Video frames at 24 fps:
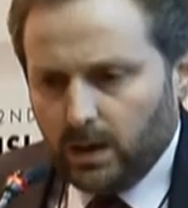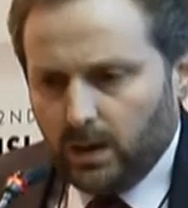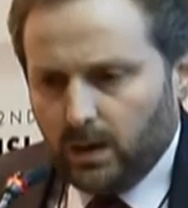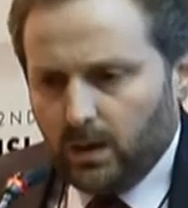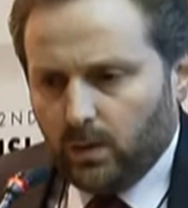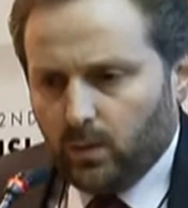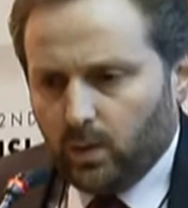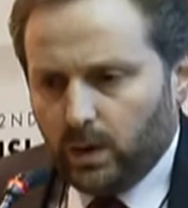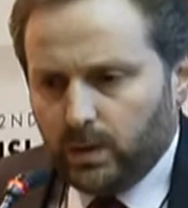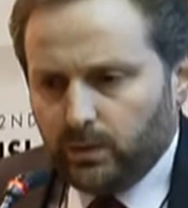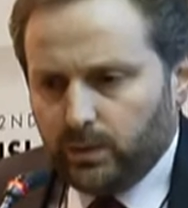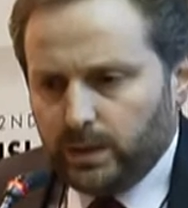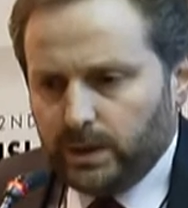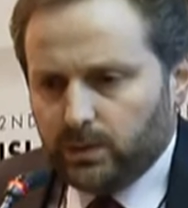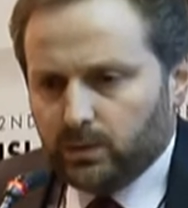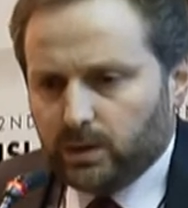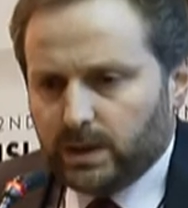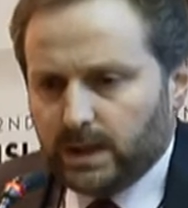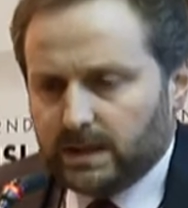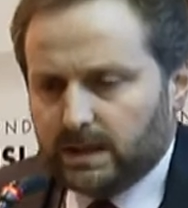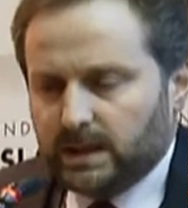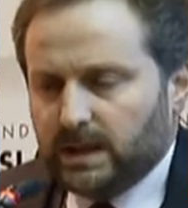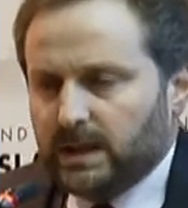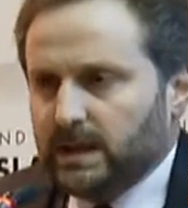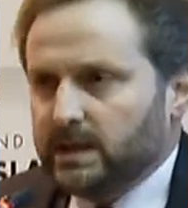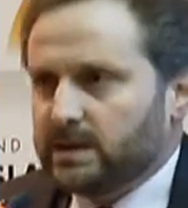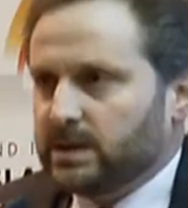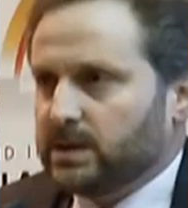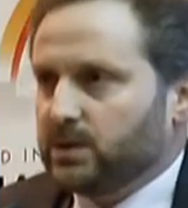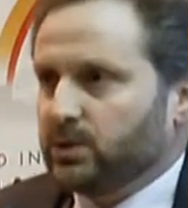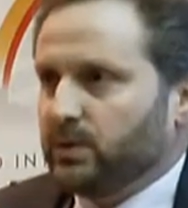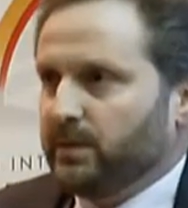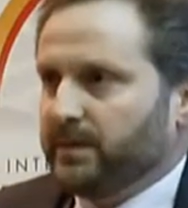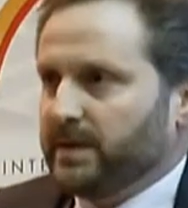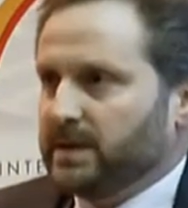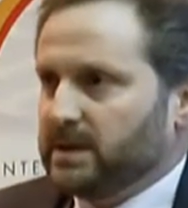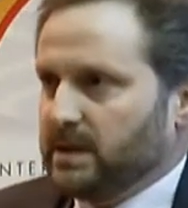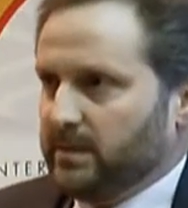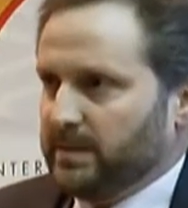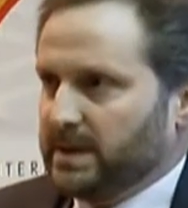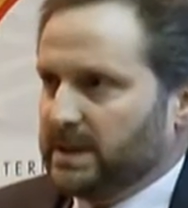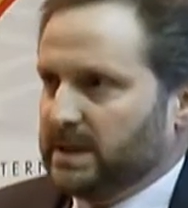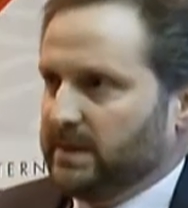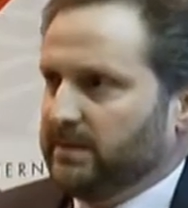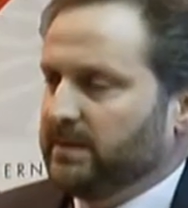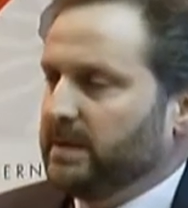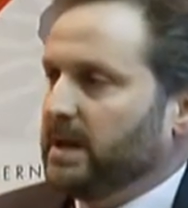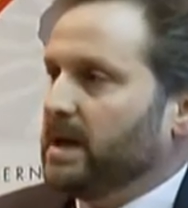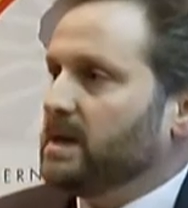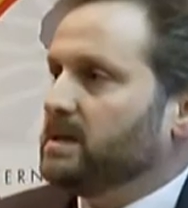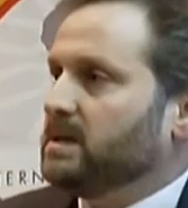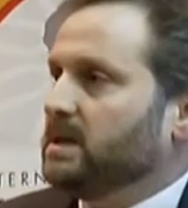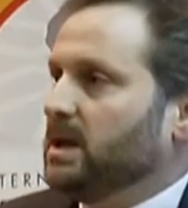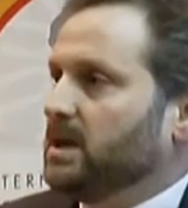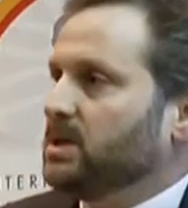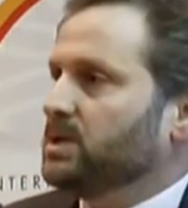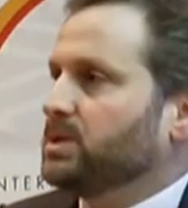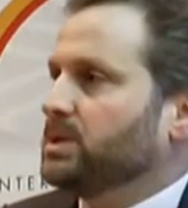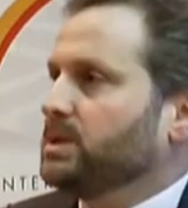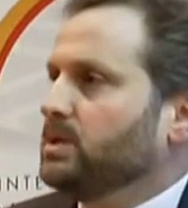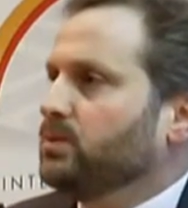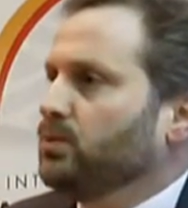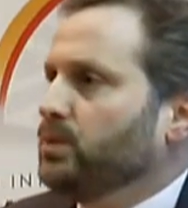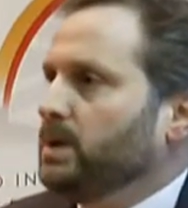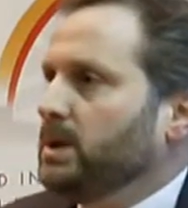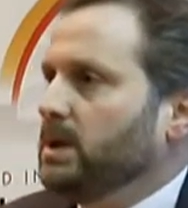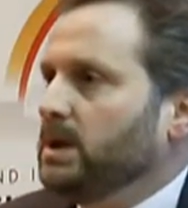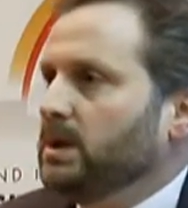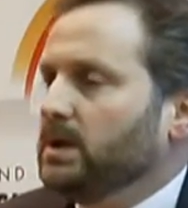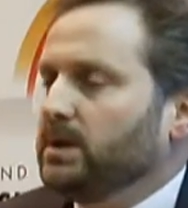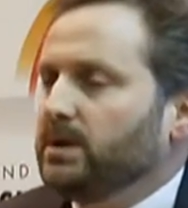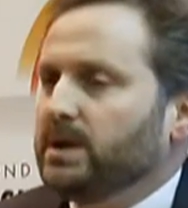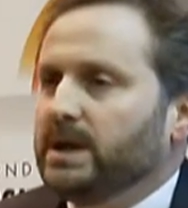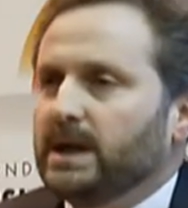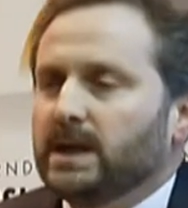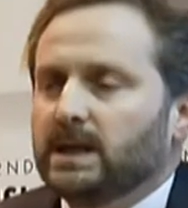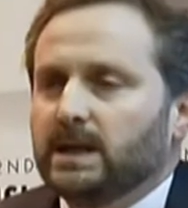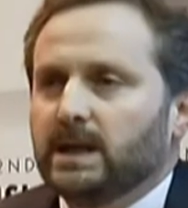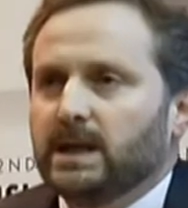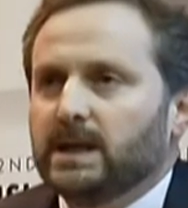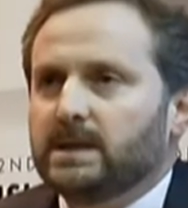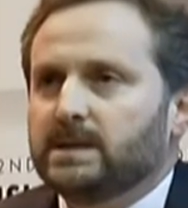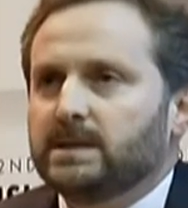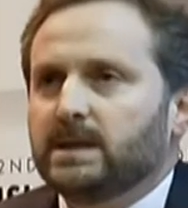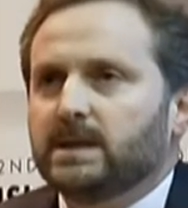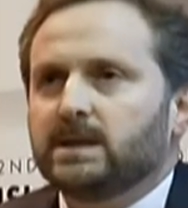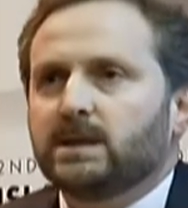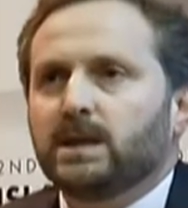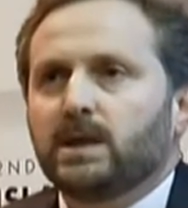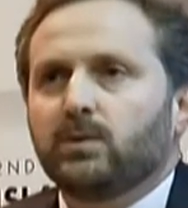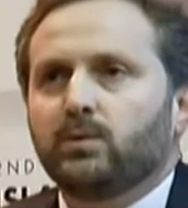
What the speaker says: When we look at the history of Islamic civilization, we realize that there